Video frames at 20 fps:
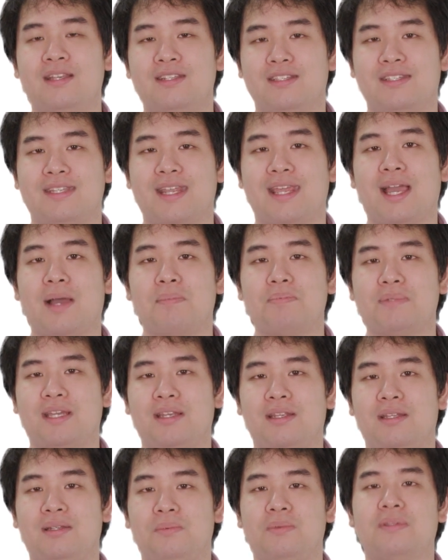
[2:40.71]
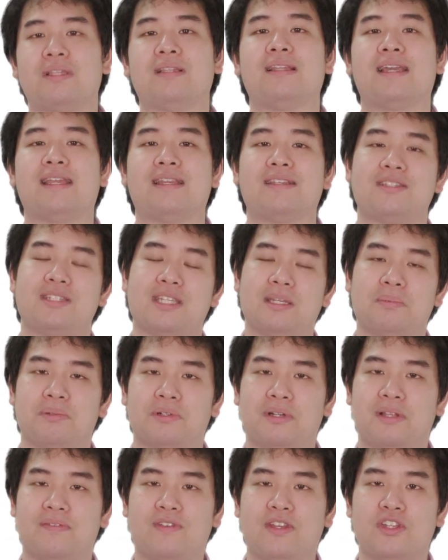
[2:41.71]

To stay updated with the latest deep learning